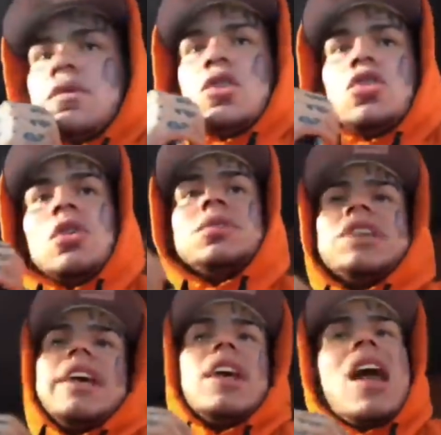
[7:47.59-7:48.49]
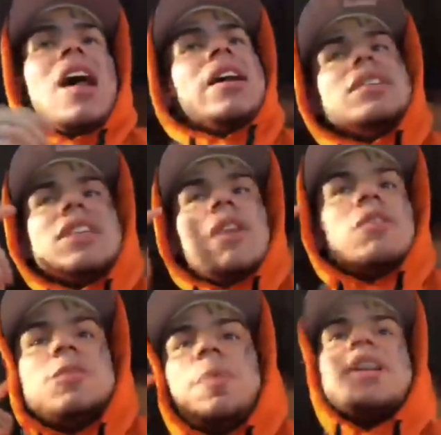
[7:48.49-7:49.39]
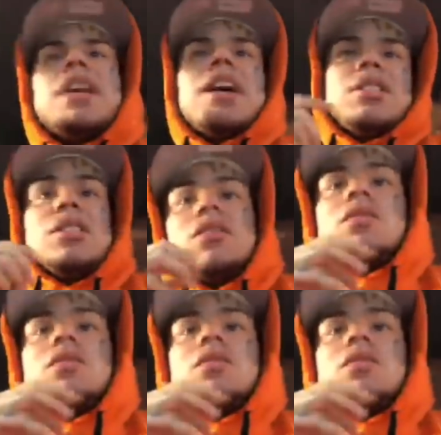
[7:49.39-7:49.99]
You know what I'm saying? A lot of niggas gotta respect that shit.